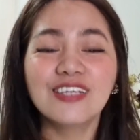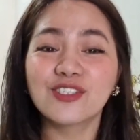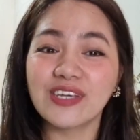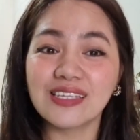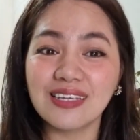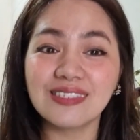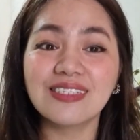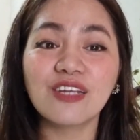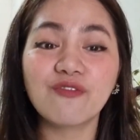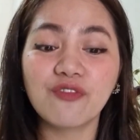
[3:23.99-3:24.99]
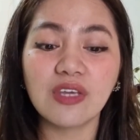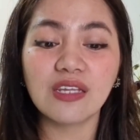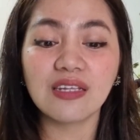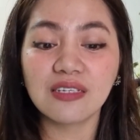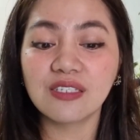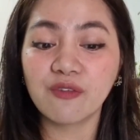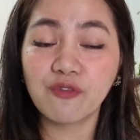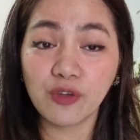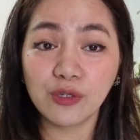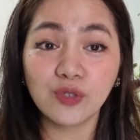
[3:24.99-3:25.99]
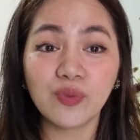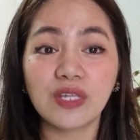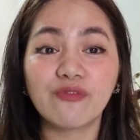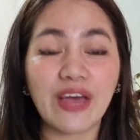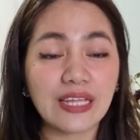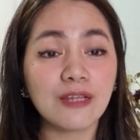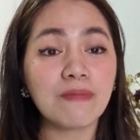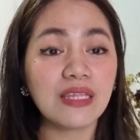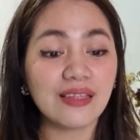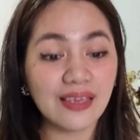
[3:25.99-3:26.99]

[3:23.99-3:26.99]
So, it is infused with vitamin